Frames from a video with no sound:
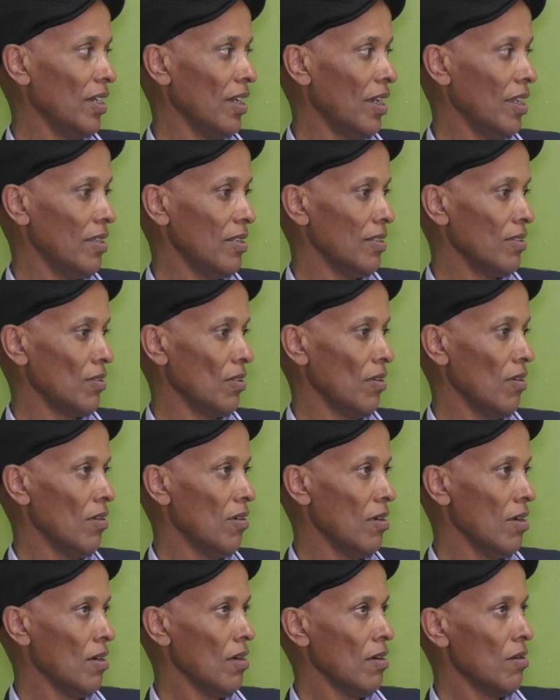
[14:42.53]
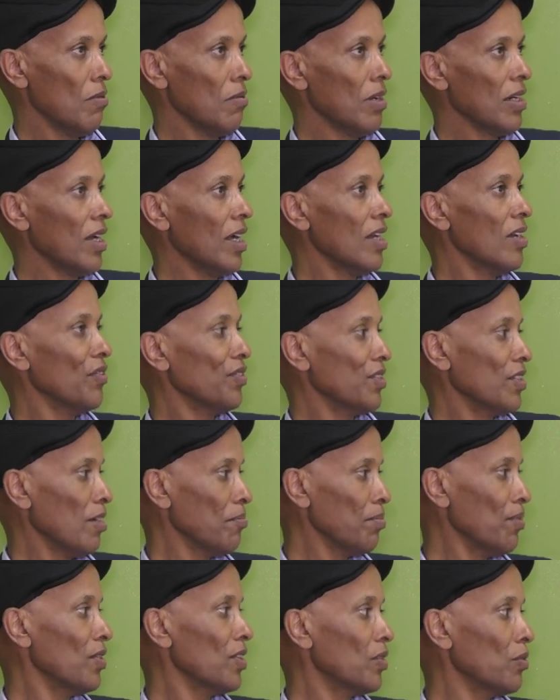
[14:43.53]
And so what kind of
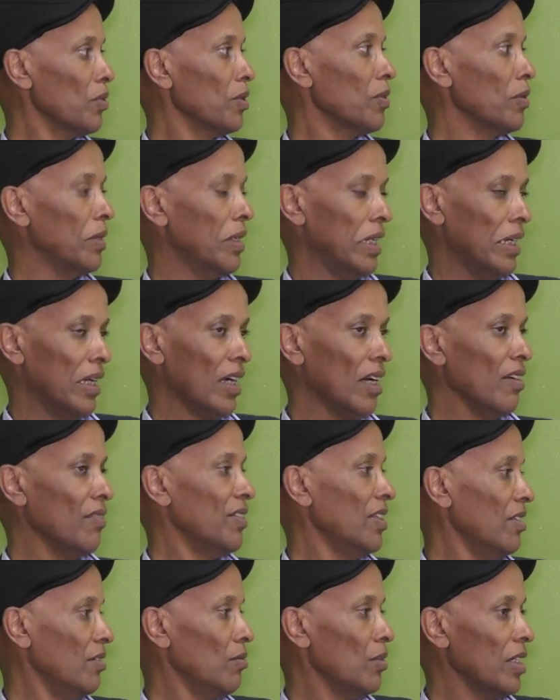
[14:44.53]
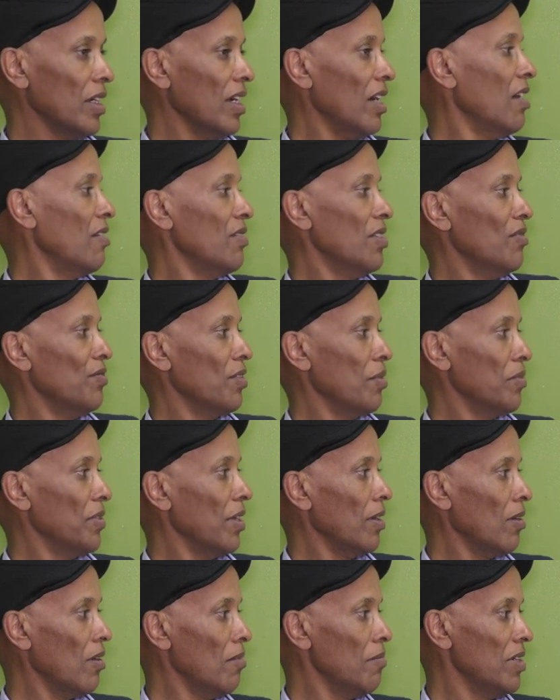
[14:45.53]
support were you having from
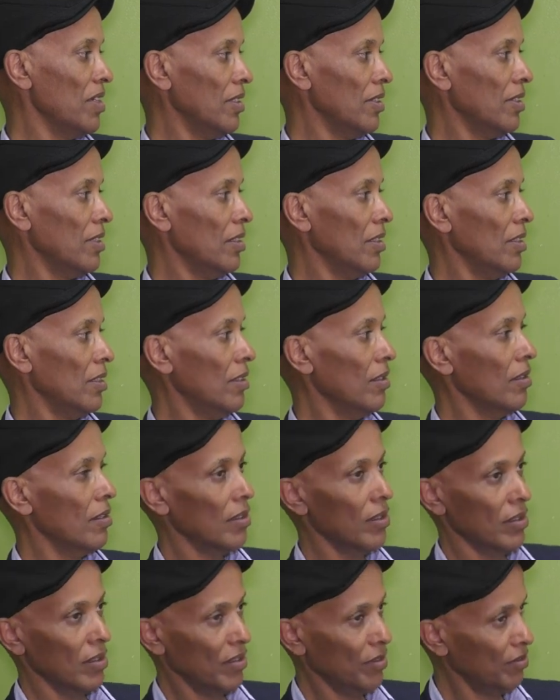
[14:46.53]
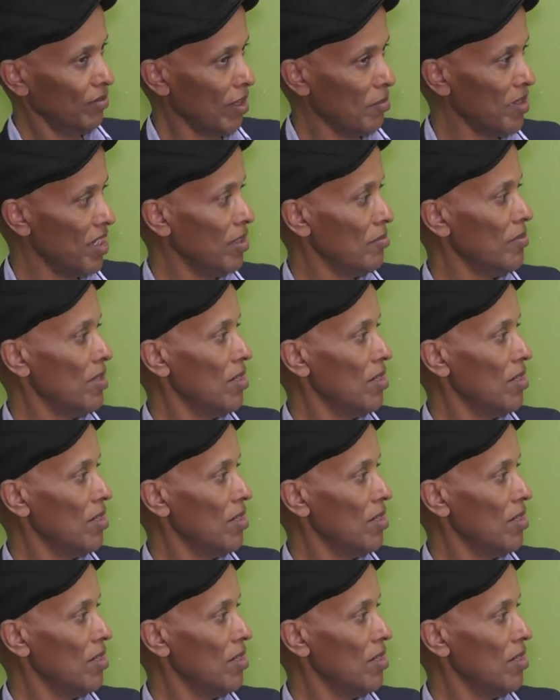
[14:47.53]
the community or family